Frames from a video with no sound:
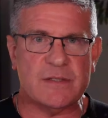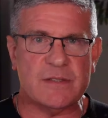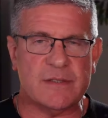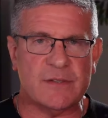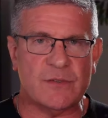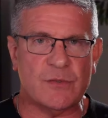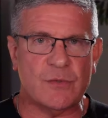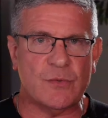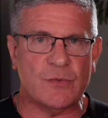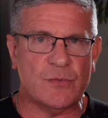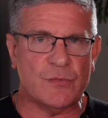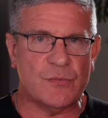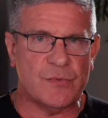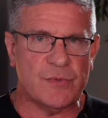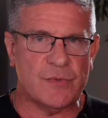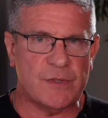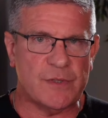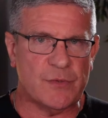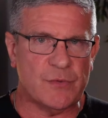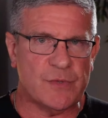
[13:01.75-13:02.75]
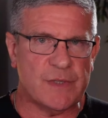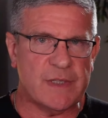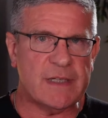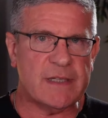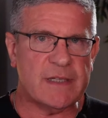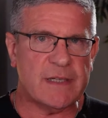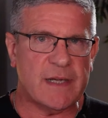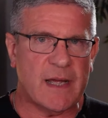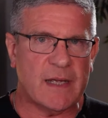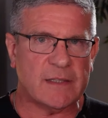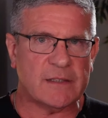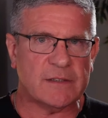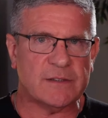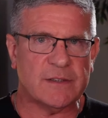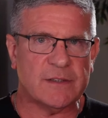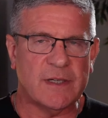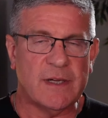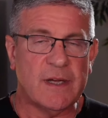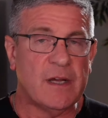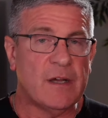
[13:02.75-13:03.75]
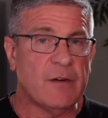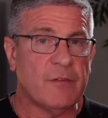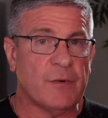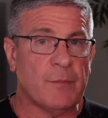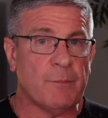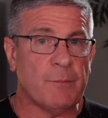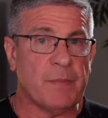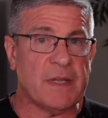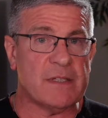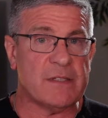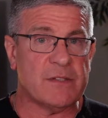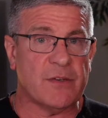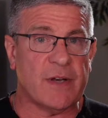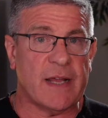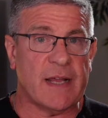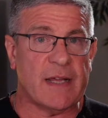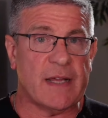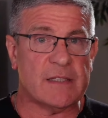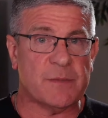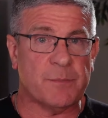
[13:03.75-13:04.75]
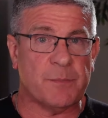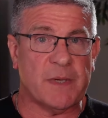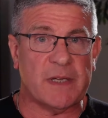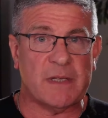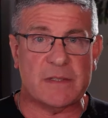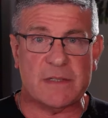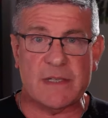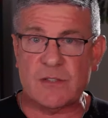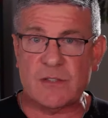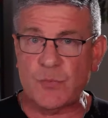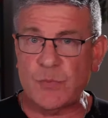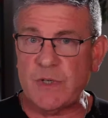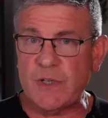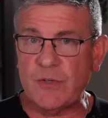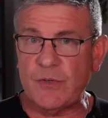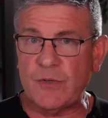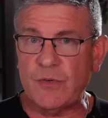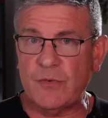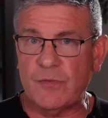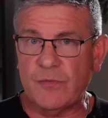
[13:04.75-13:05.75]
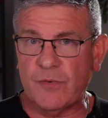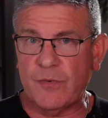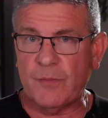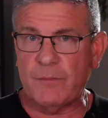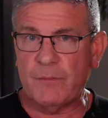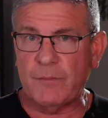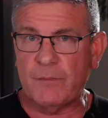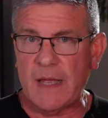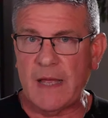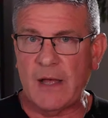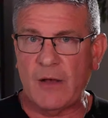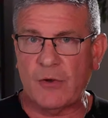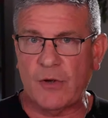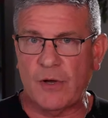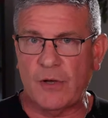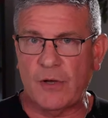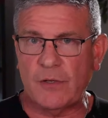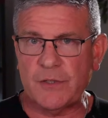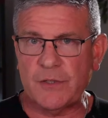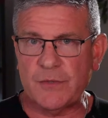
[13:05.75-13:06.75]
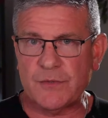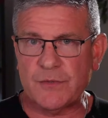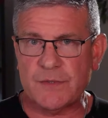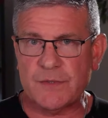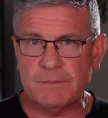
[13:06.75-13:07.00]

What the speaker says: to do detox from benzodiazepines as we do from alcohol use.